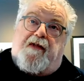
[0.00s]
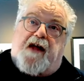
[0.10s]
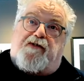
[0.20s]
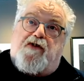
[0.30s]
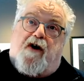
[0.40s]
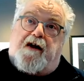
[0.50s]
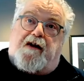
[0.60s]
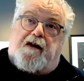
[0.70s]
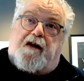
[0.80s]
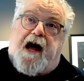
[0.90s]
That's not
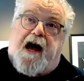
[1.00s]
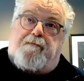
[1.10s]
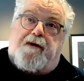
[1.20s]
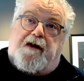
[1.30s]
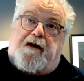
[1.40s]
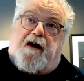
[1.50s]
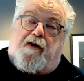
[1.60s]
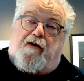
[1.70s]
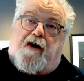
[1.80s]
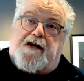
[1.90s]
happening
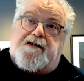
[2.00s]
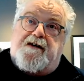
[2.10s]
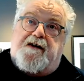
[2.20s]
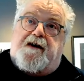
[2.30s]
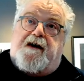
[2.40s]
across